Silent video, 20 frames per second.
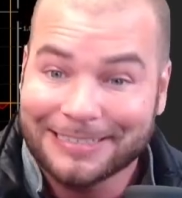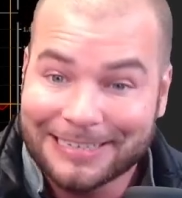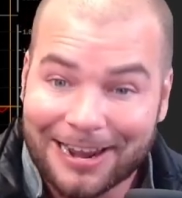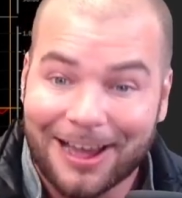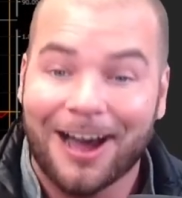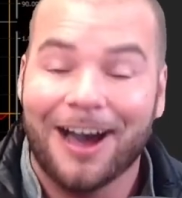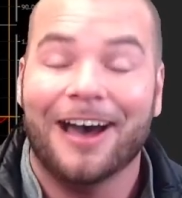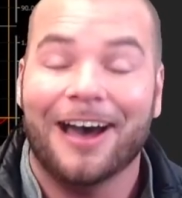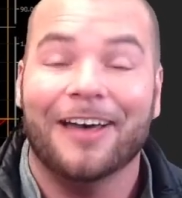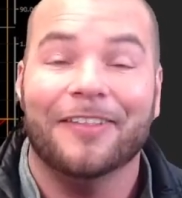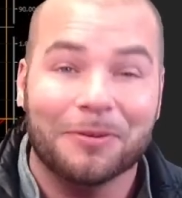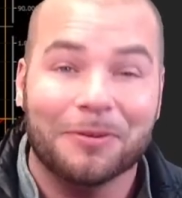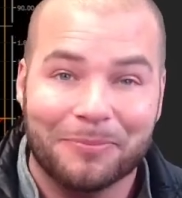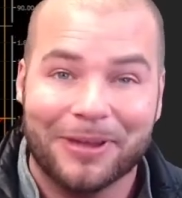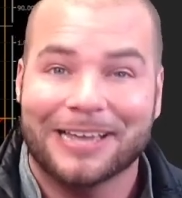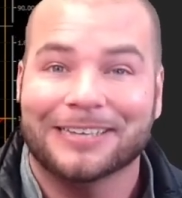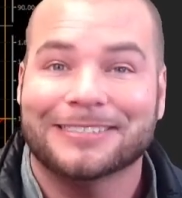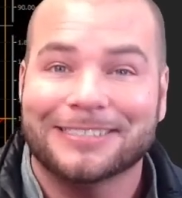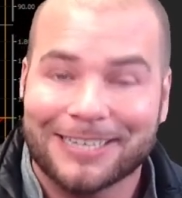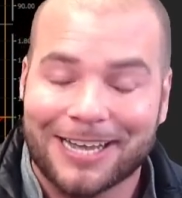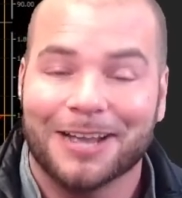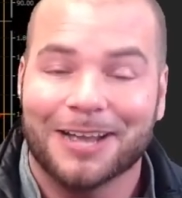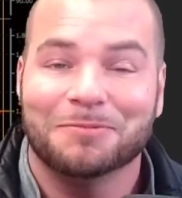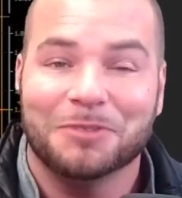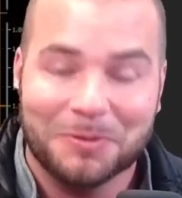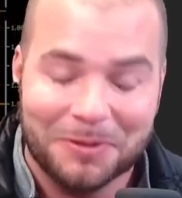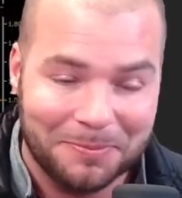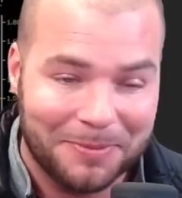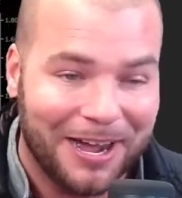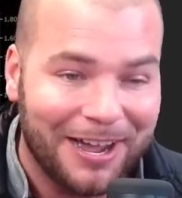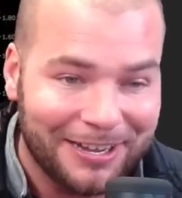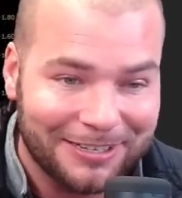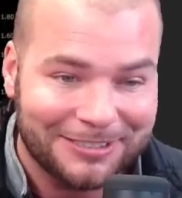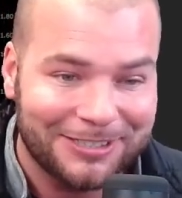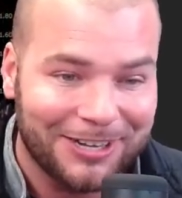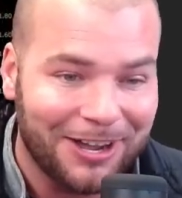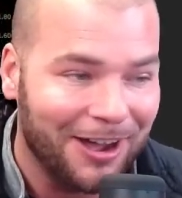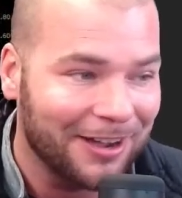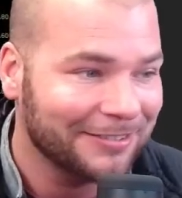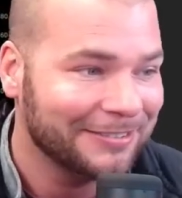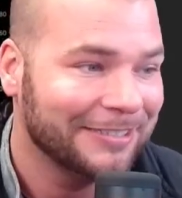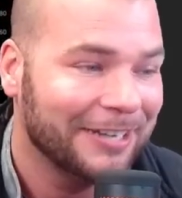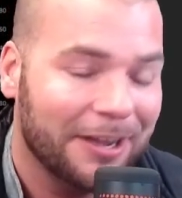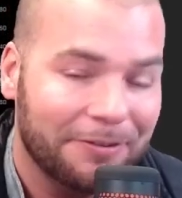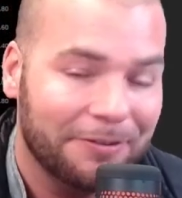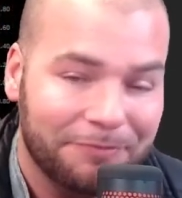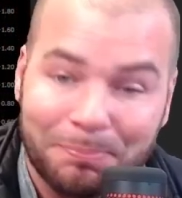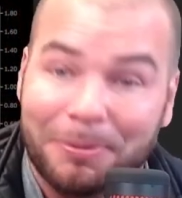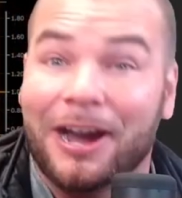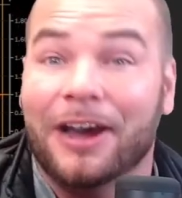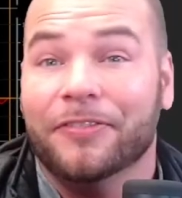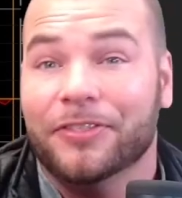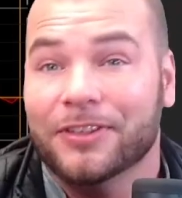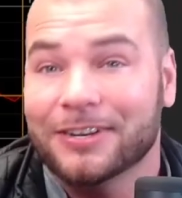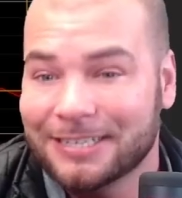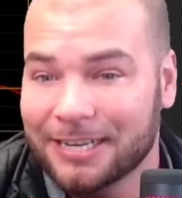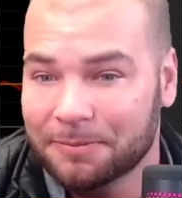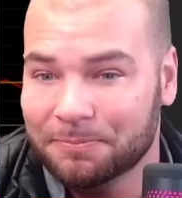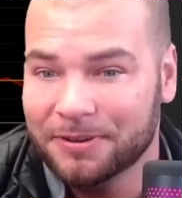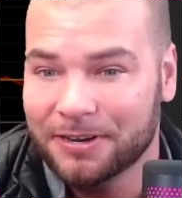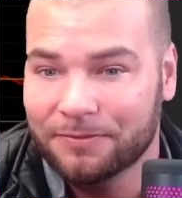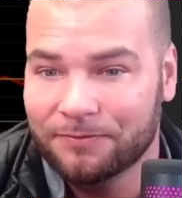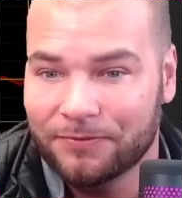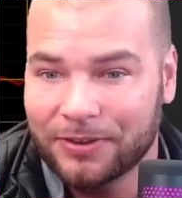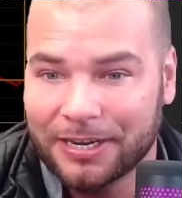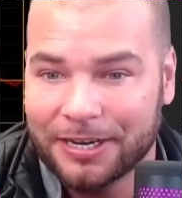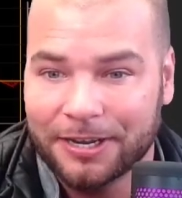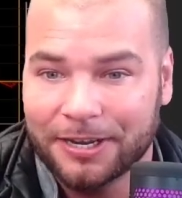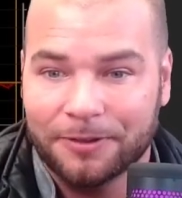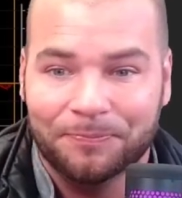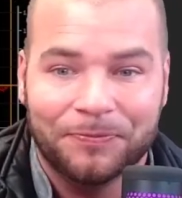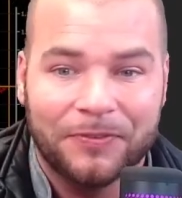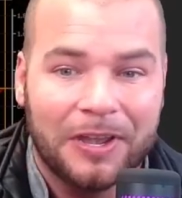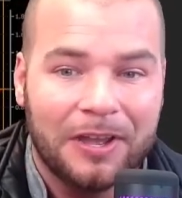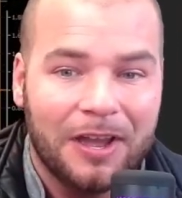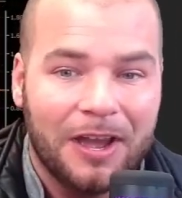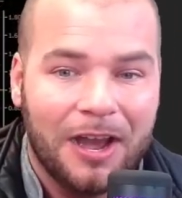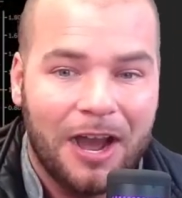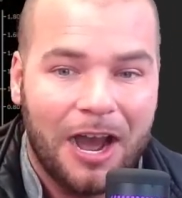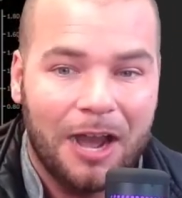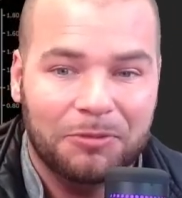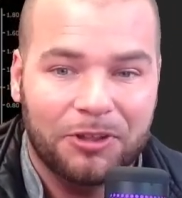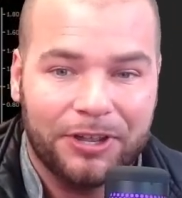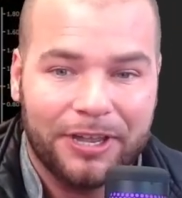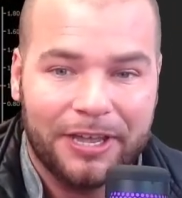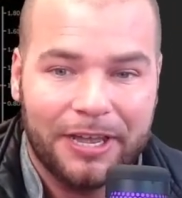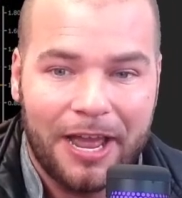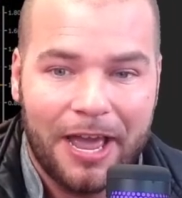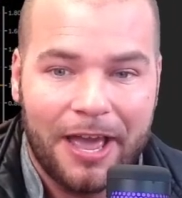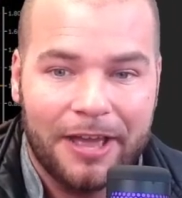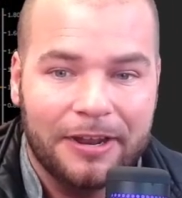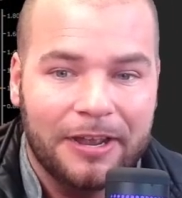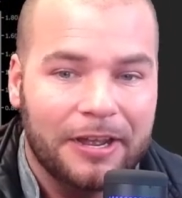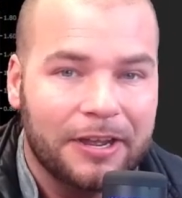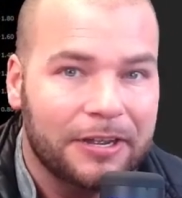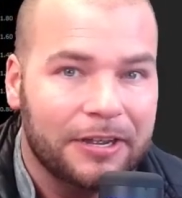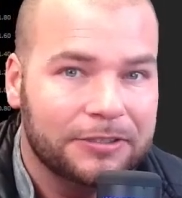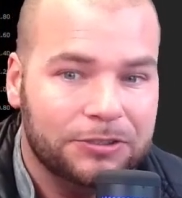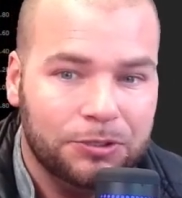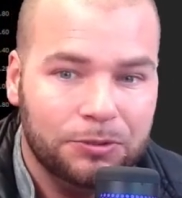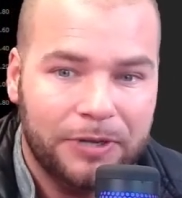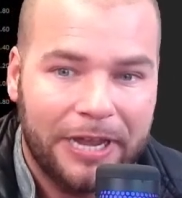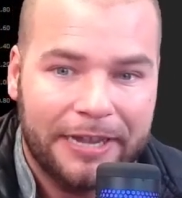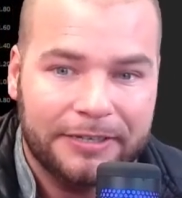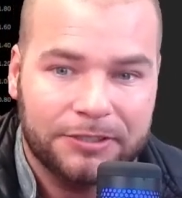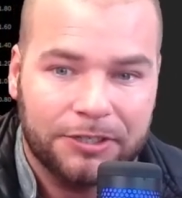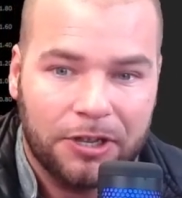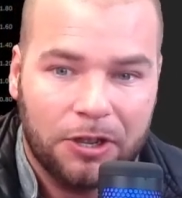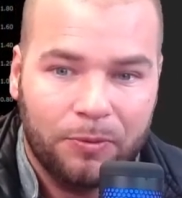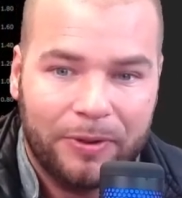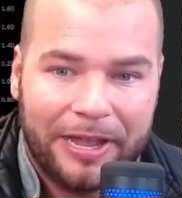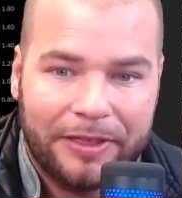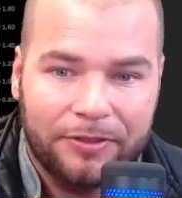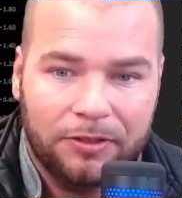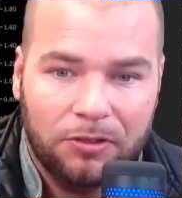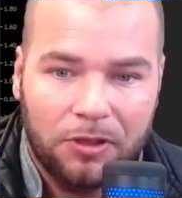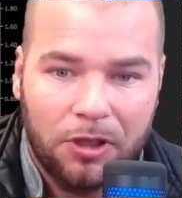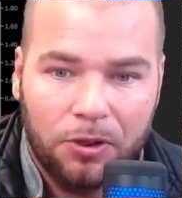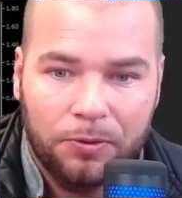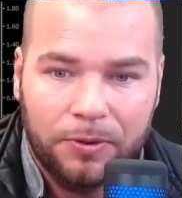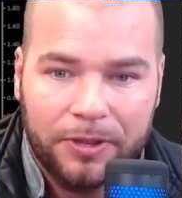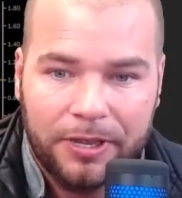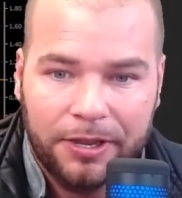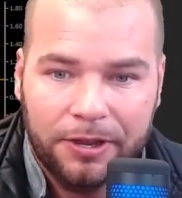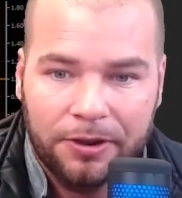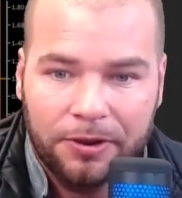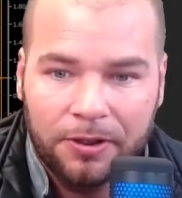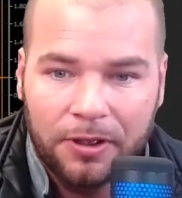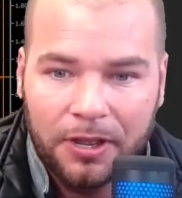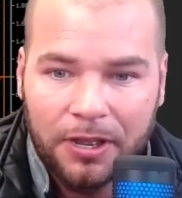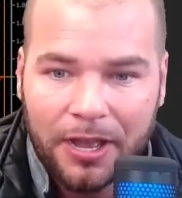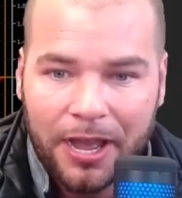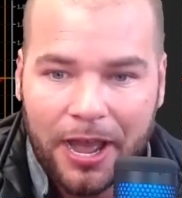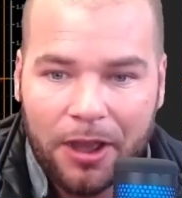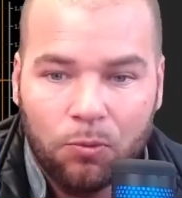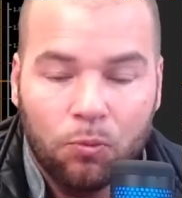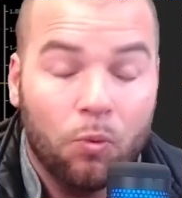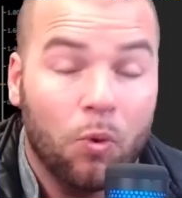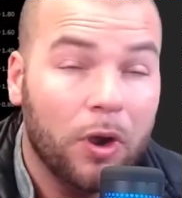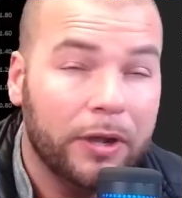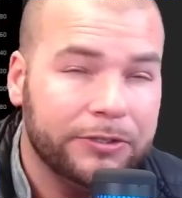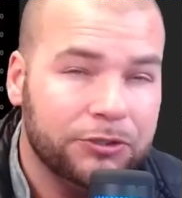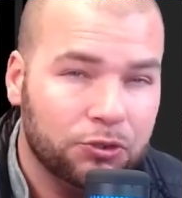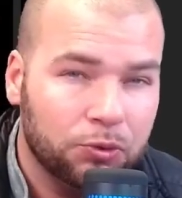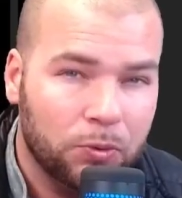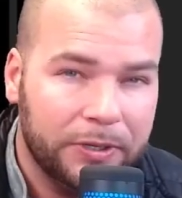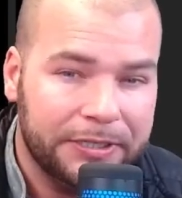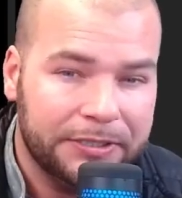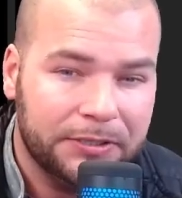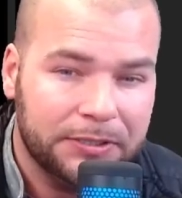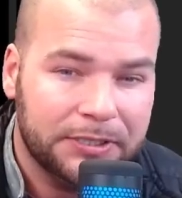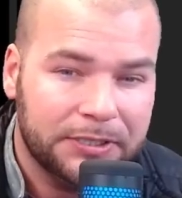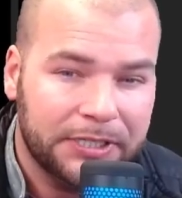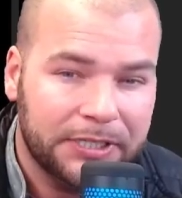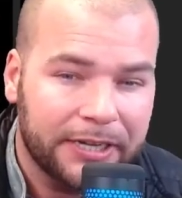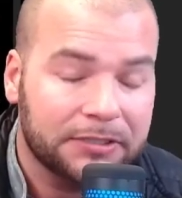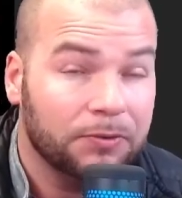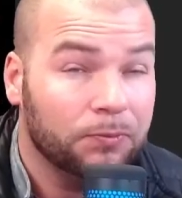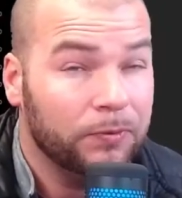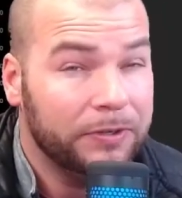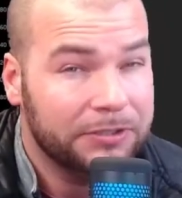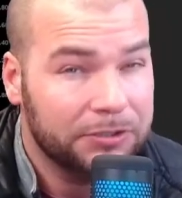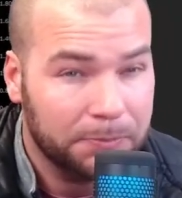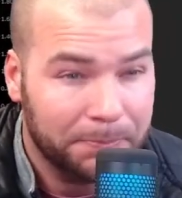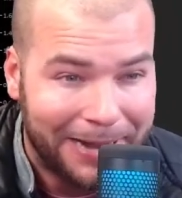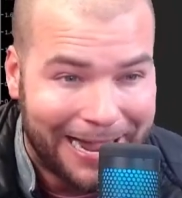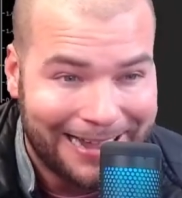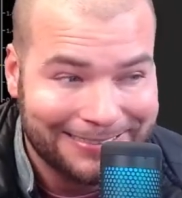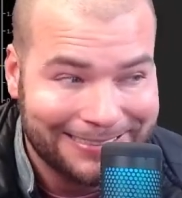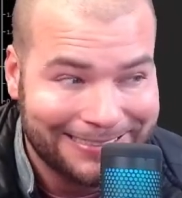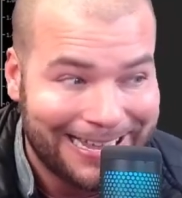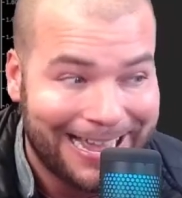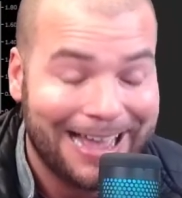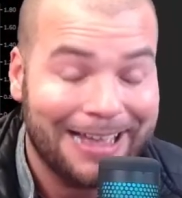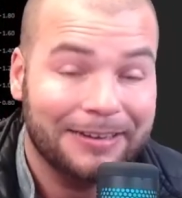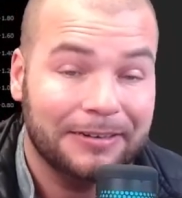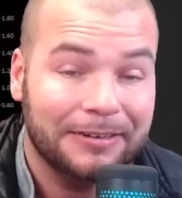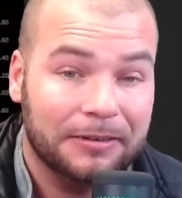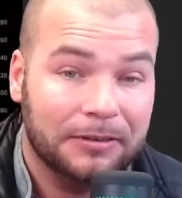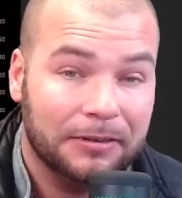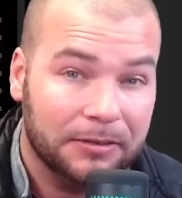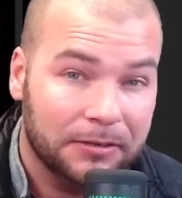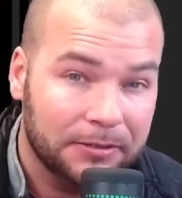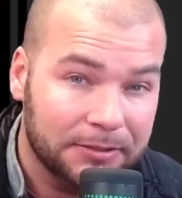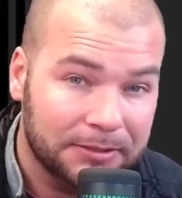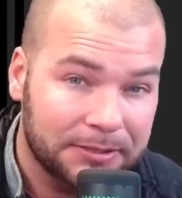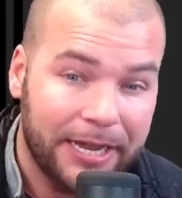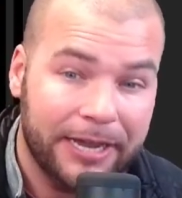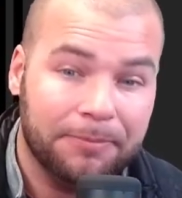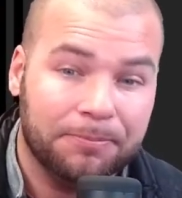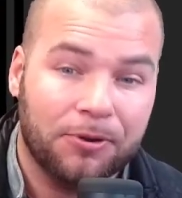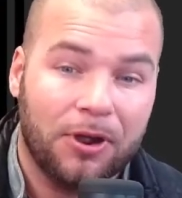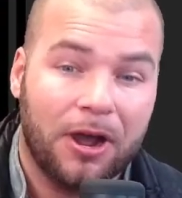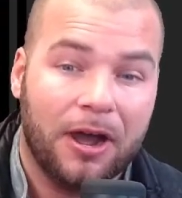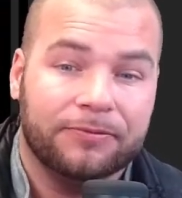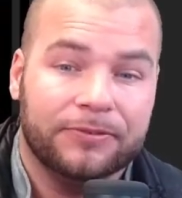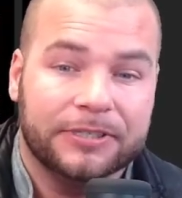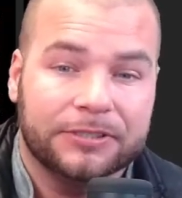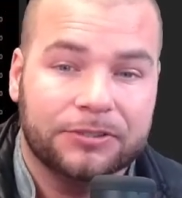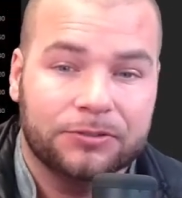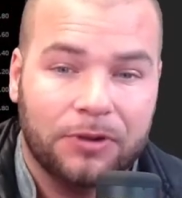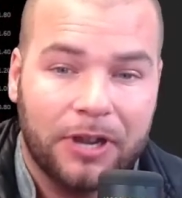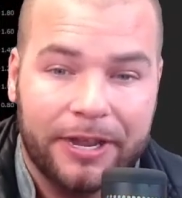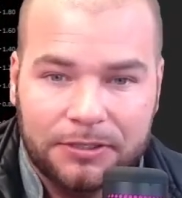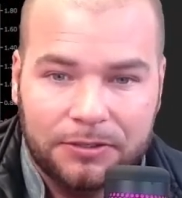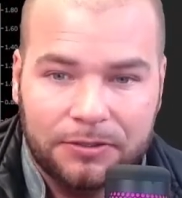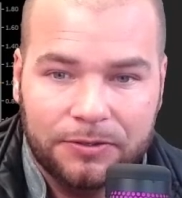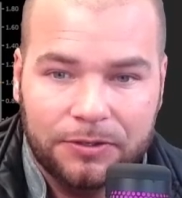not the best time to be buying stocks. Now, if you bought the dip in NVIDIA, I'm looking at two days ago, we had the low here at 126. If we surpass that, take profits, right?